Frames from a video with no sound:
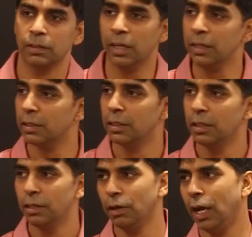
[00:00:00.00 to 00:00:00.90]
Correct?
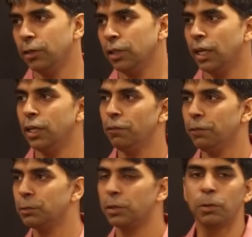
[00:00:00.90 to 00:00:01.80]
I don't think any of
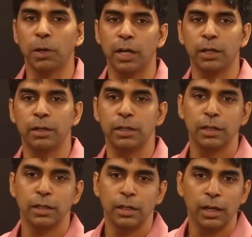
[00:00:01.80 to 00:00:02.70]
us would go out and
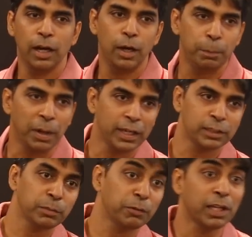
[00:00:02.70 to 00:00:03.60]
buy
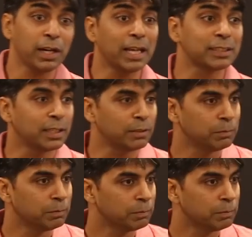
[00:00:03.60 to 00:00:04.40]
something without asking.